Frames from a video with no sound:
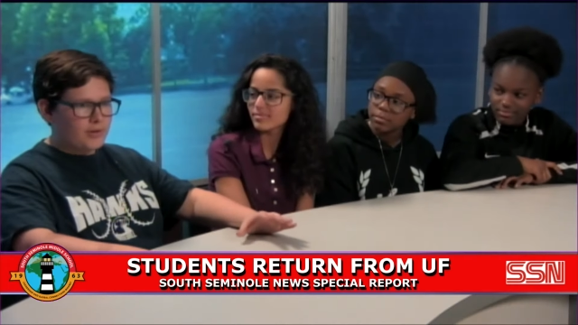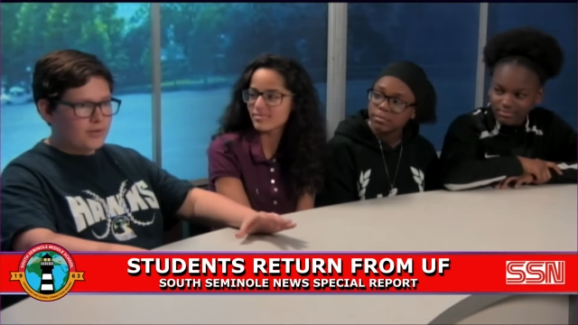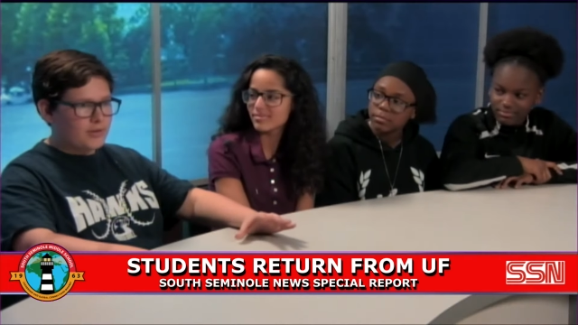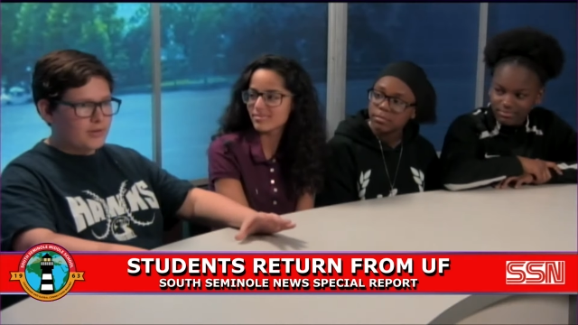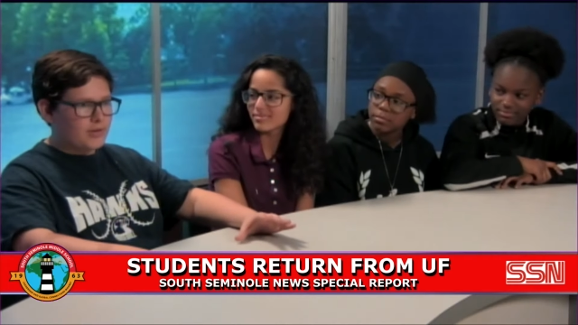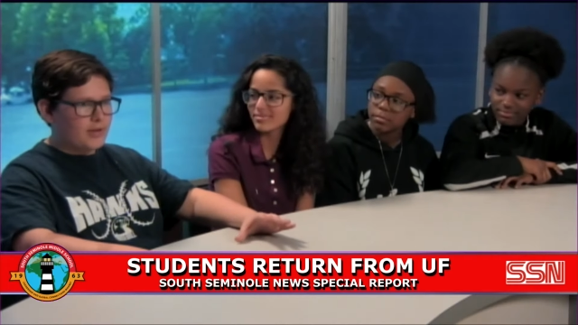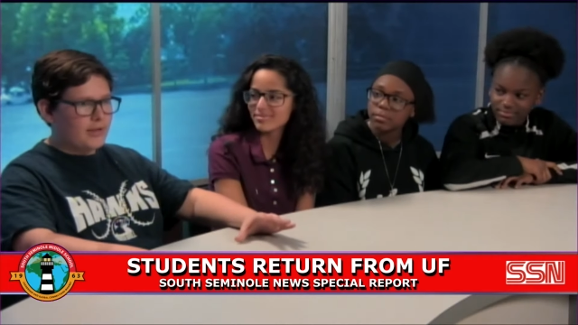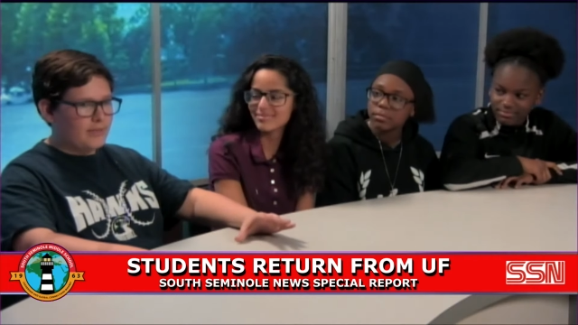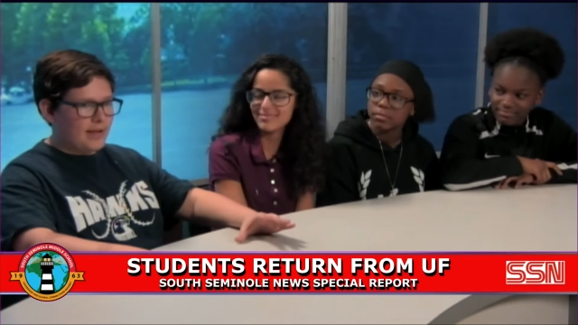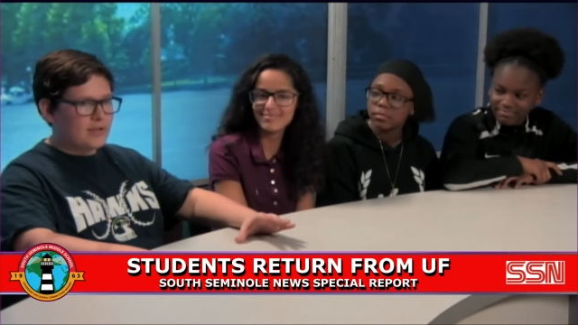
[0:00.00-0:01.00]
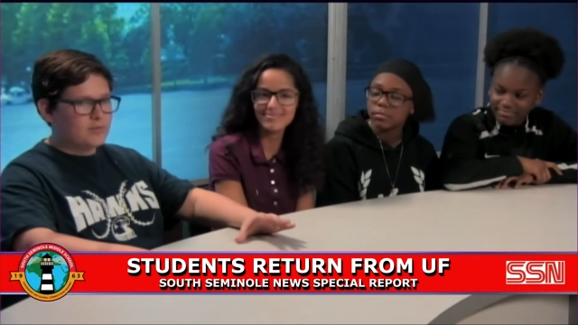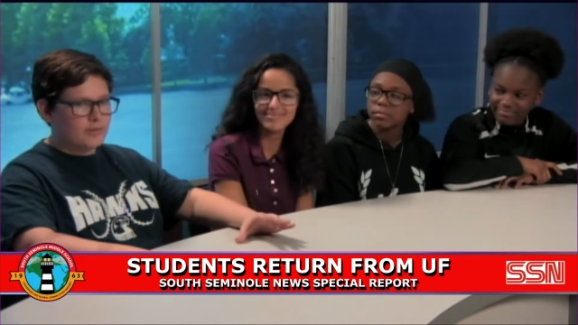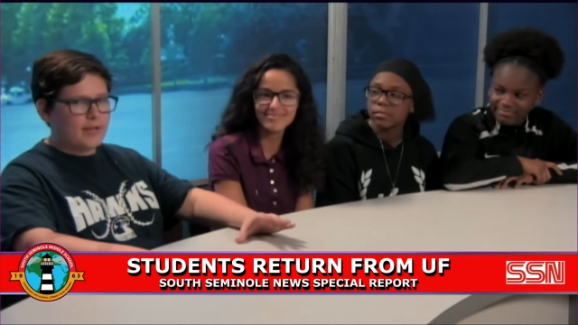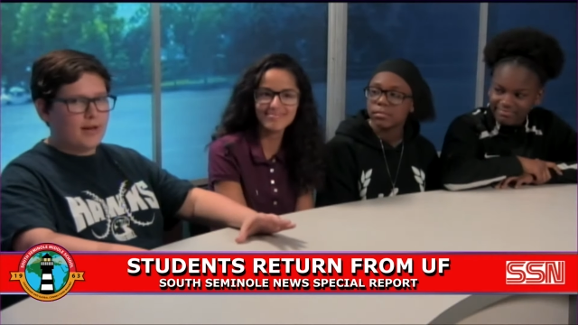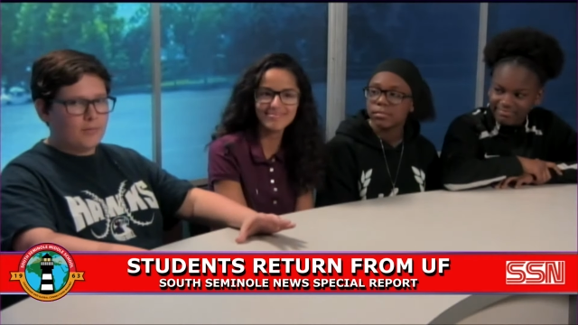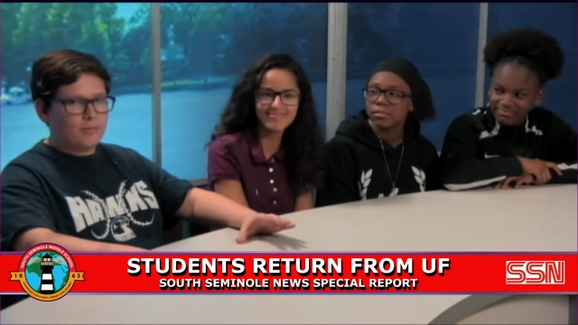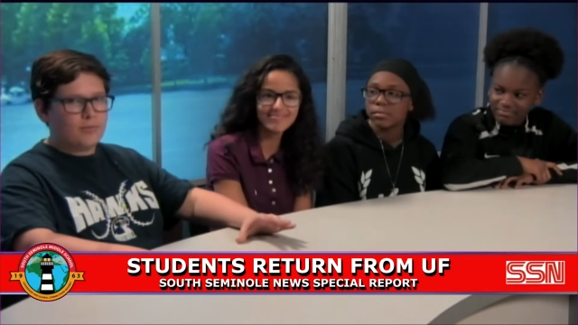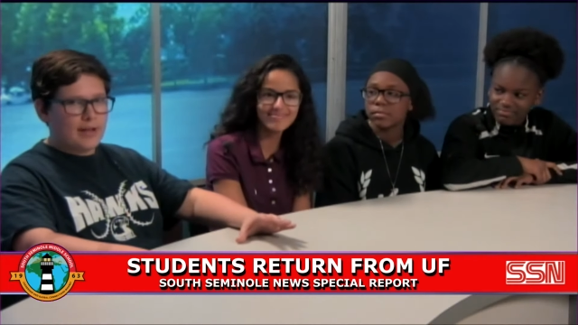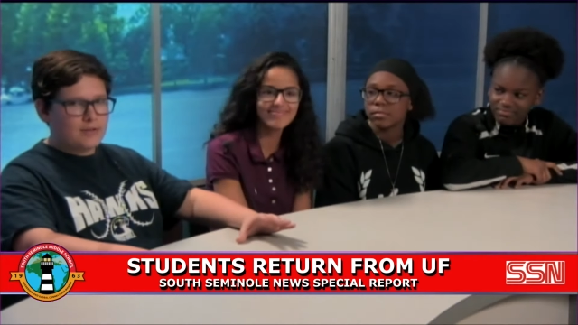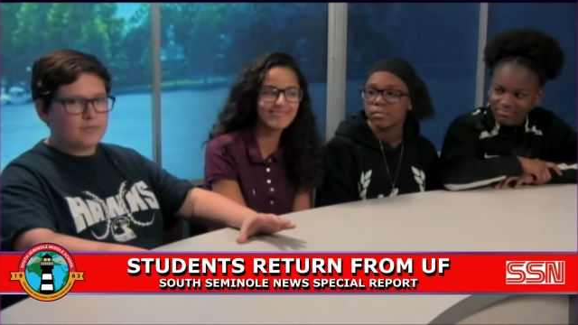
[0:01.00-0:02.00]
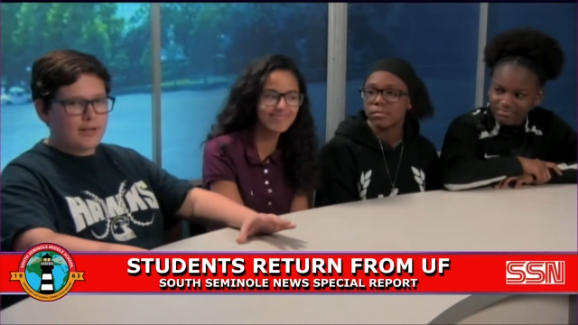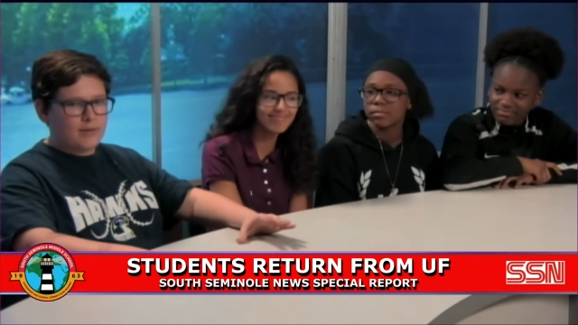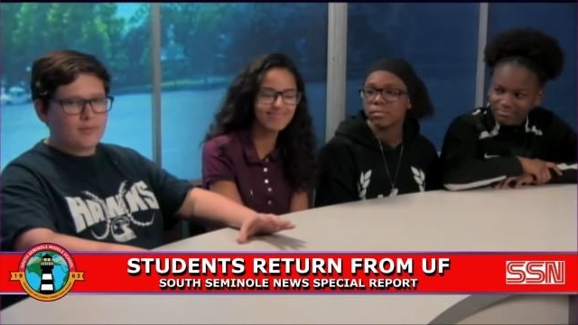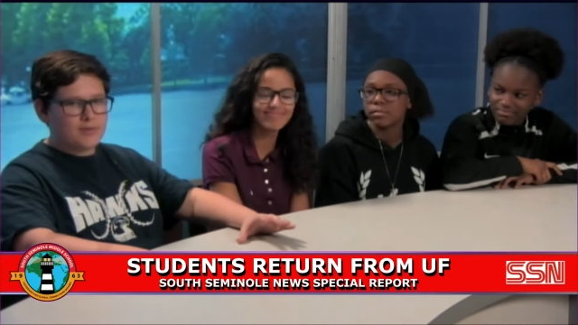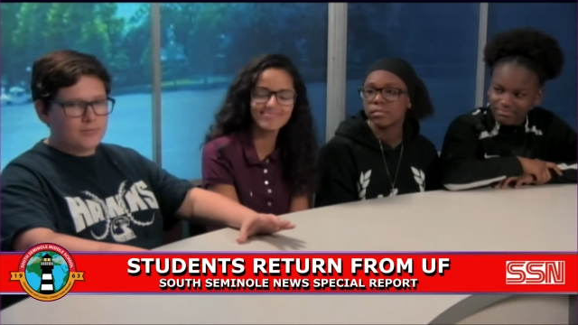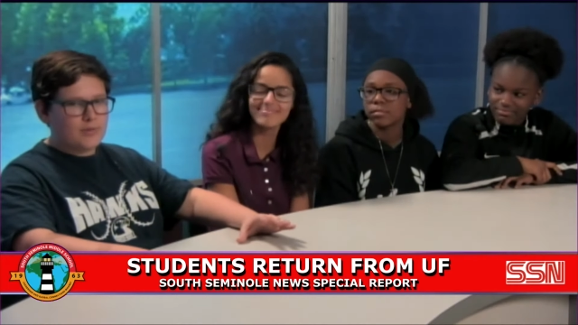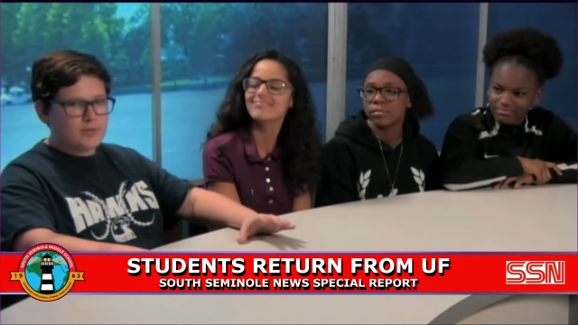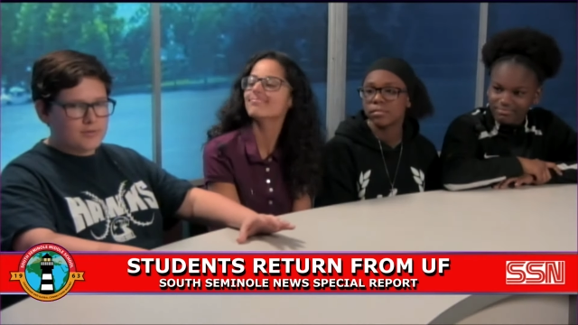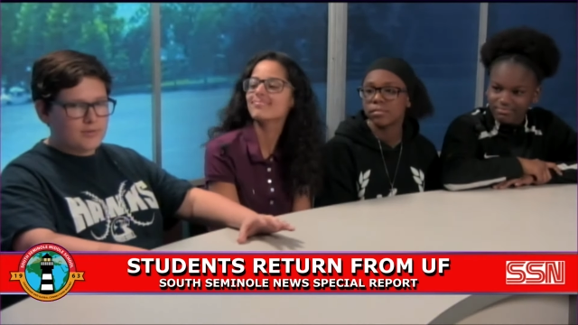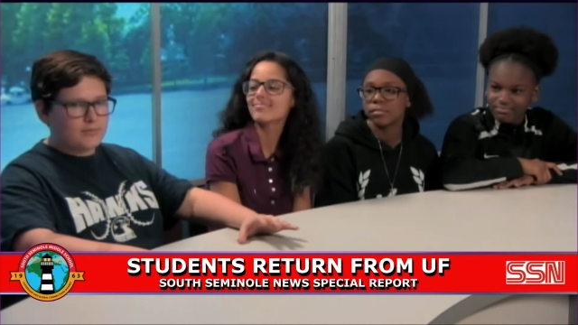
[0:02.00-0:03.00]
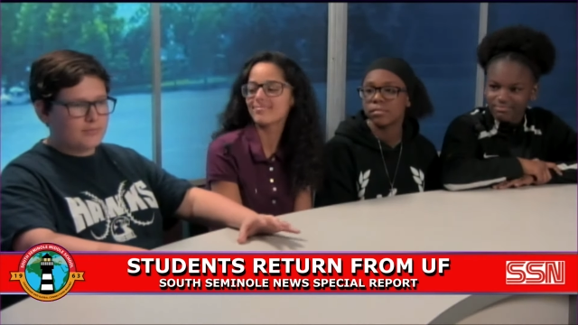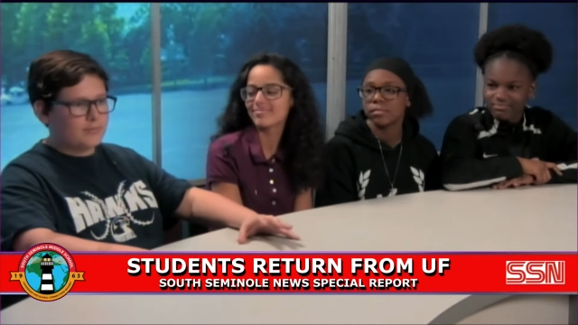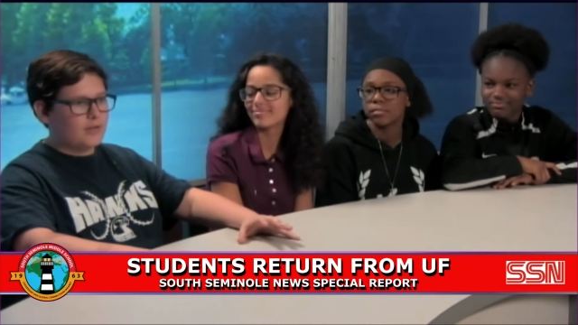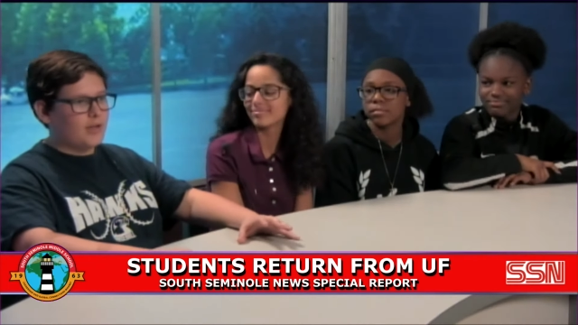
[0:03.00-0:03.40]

Speaker 1: Okay, and I'm picturing it. That, that's what that was. That's what that was.